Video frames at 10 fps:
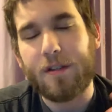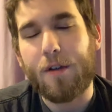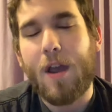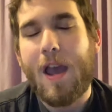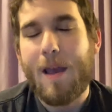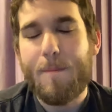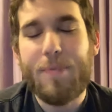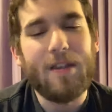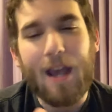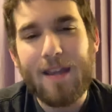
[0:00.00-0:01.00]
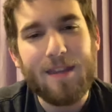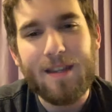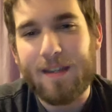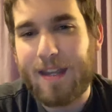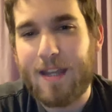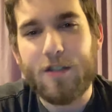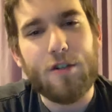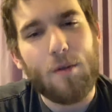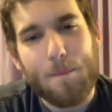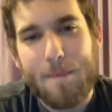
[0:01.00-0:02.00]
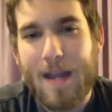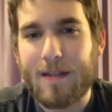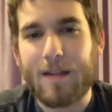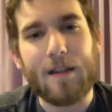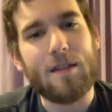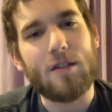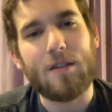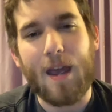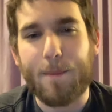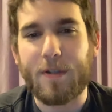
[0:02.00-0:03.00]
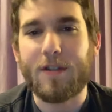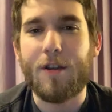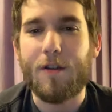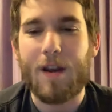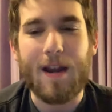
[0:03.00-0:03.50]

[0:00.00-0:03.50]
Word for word: So, but I think the kids do amazing in this episode,